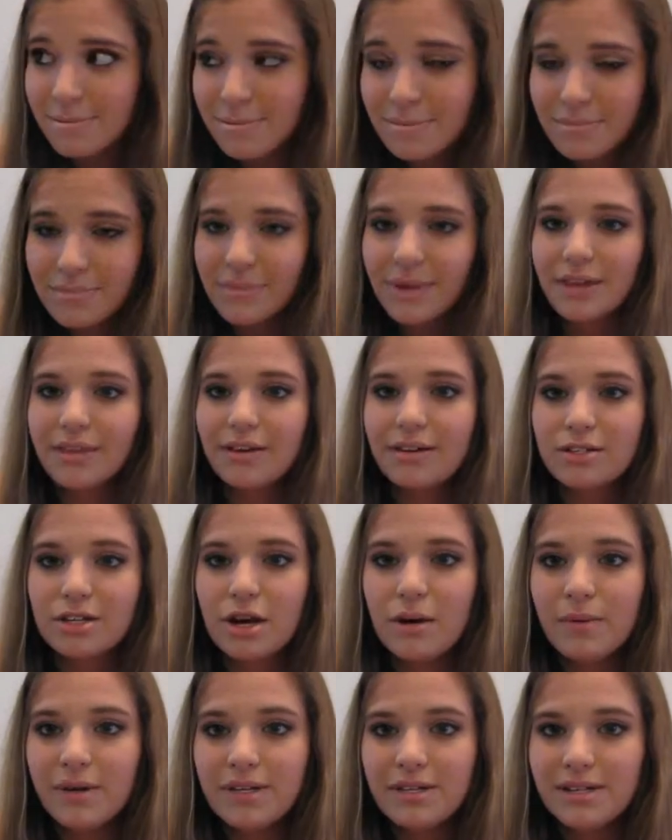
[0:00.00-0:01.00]
there's
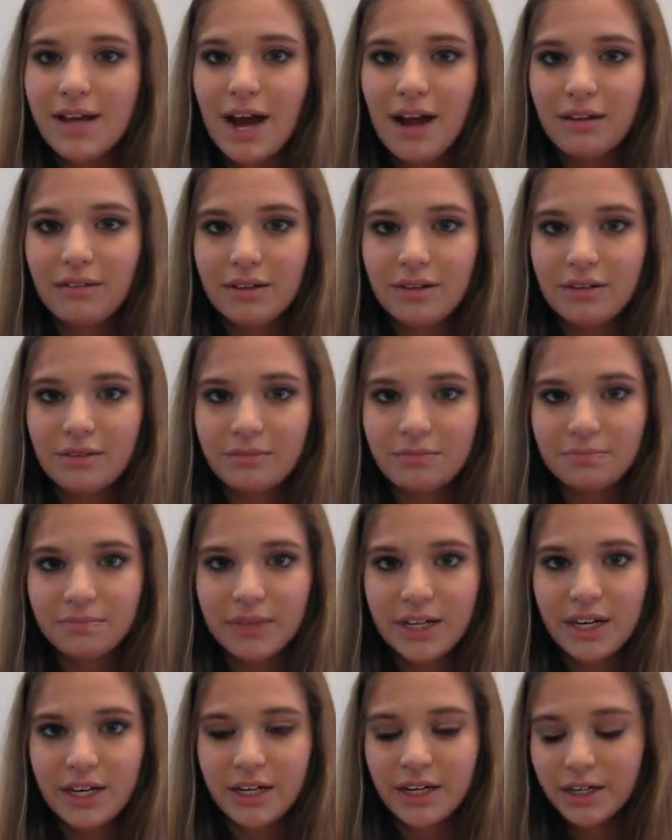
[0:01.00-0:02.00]
always that little
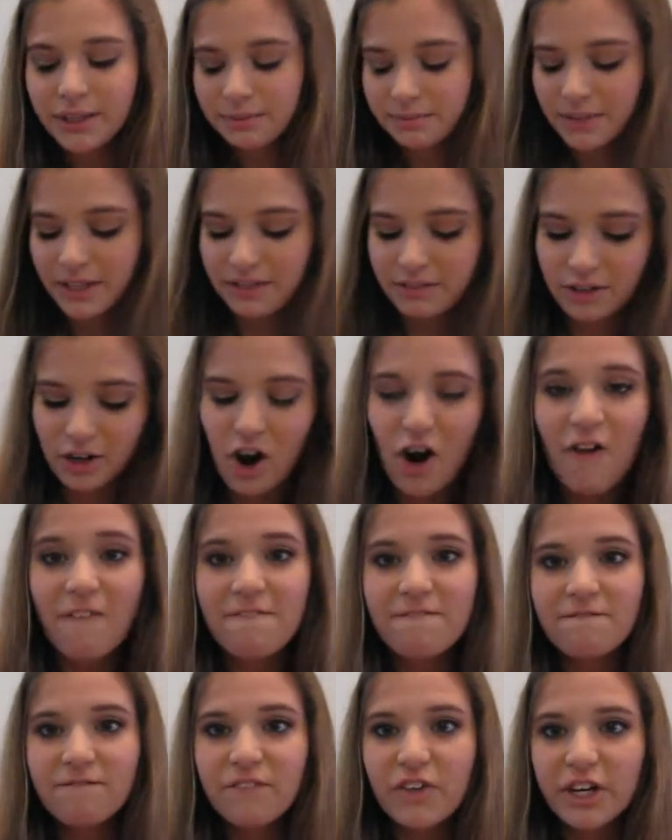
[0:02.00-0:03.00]
kicker. They're all
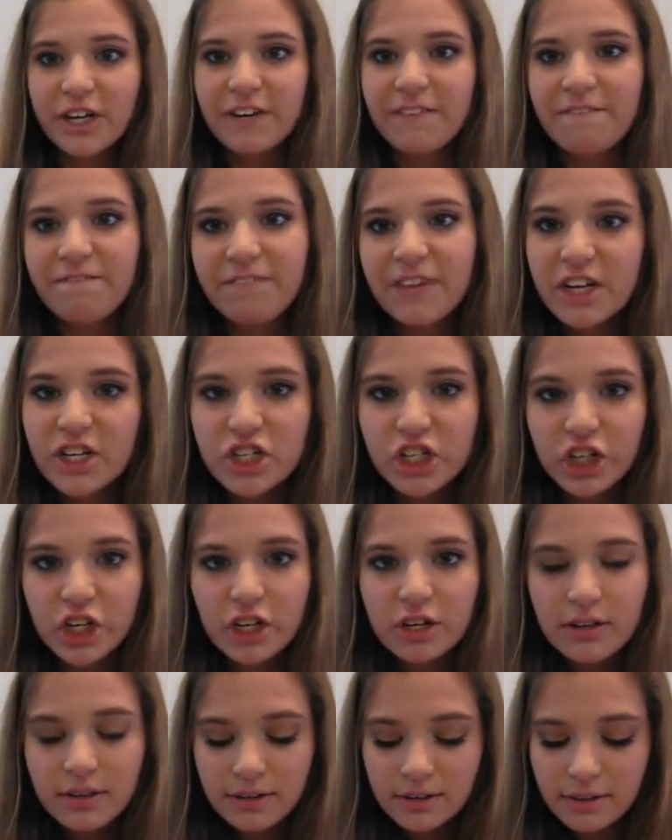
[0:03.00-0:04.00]
freaking
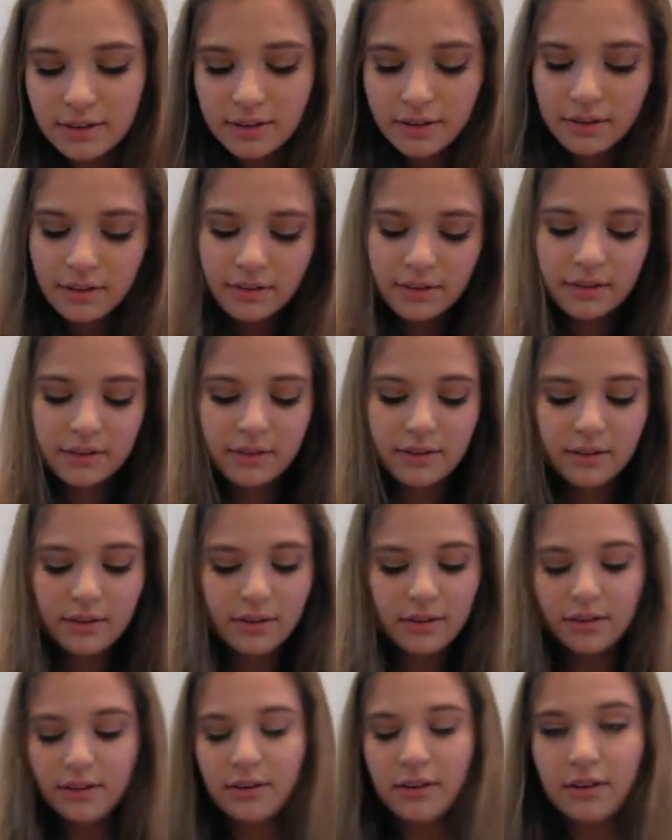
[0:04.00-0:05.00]
fictional.
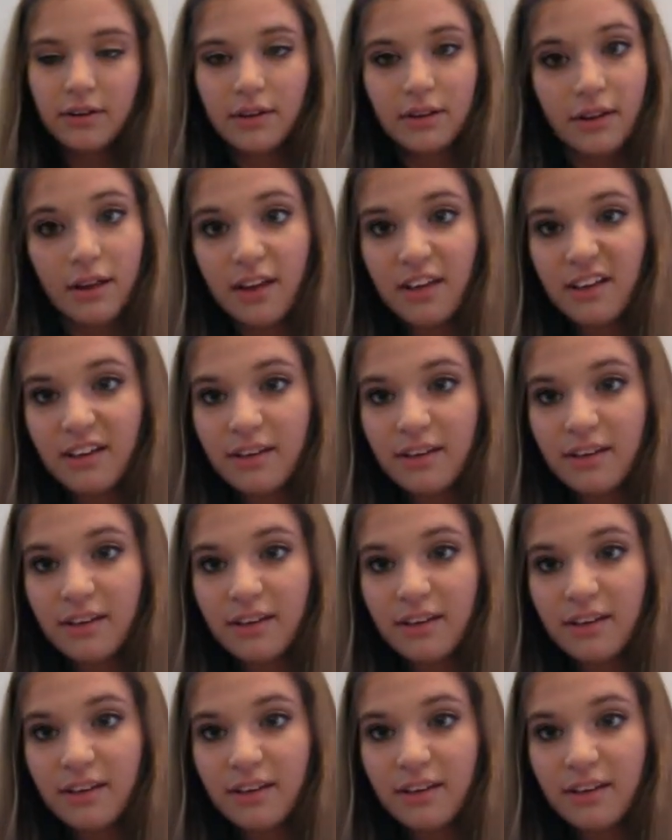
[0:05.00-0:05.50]
Ugh.